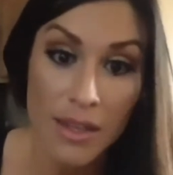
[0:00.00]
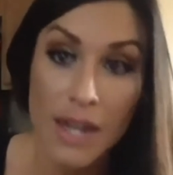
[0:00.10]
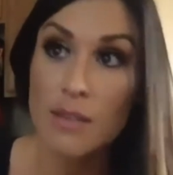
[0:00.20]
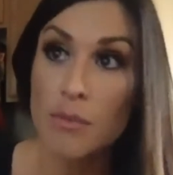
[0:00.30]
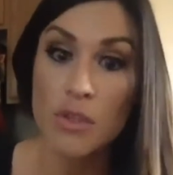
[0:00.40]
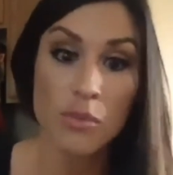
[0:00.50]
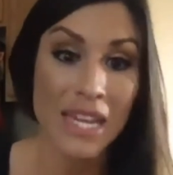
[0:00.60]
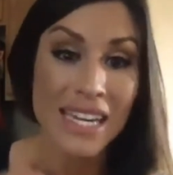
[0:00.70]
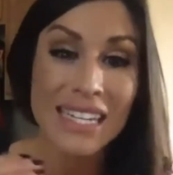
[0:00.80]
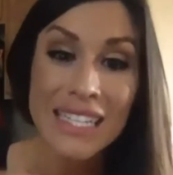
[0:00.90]
That is the most,
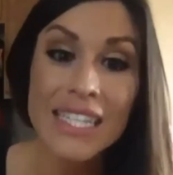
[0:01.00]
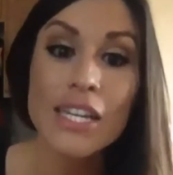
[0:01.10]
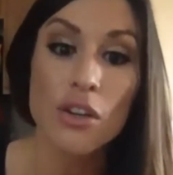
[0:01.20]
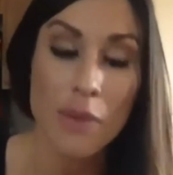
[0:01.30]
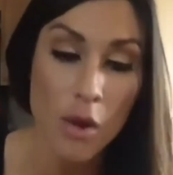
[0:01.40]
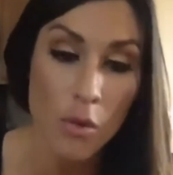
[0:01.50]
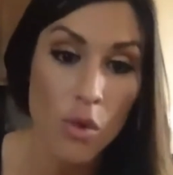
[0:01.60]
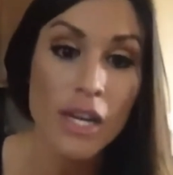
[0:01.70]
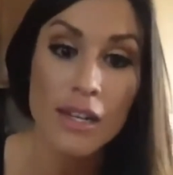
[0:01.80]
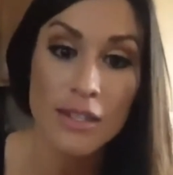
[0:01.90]
get it clear about
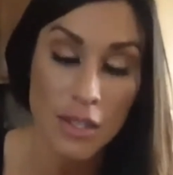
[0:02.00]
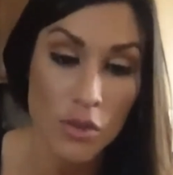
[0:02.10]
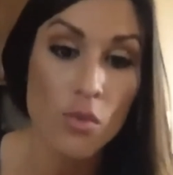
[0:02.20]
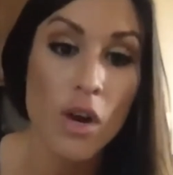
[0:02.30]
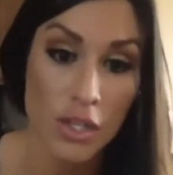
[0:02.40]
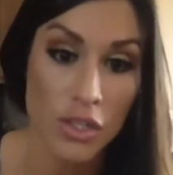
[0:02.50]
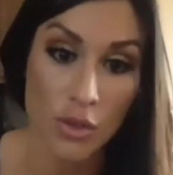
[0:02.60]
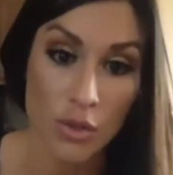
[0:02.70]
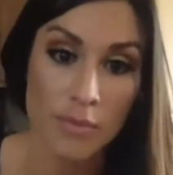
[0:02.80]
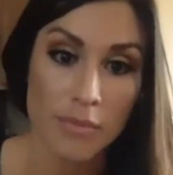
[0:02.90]
what it is that you want to
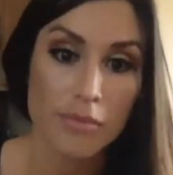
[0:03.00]
do.